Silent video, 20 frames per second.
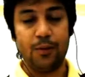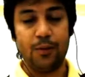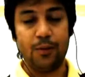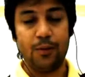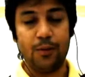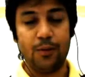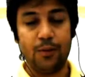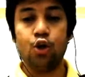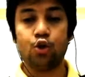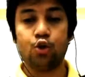
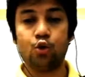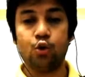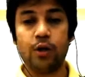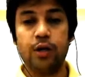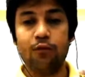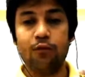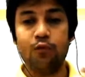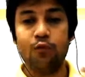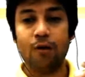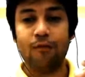So if you
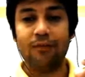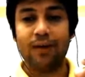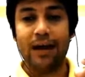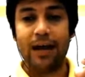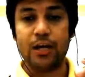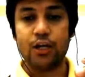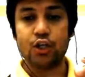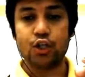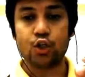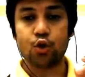have
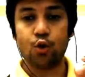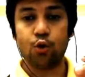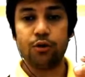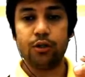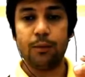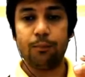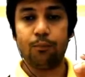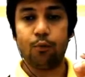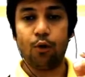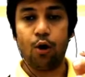ensured the
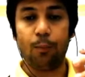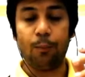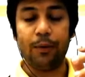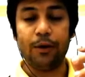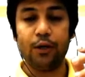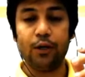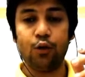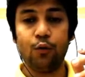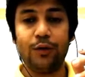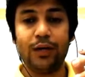properties of
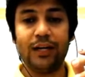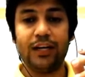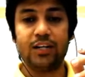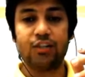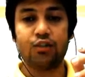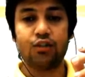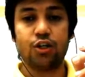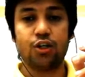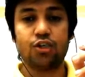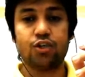data
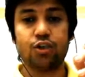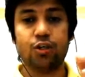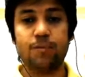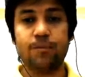structure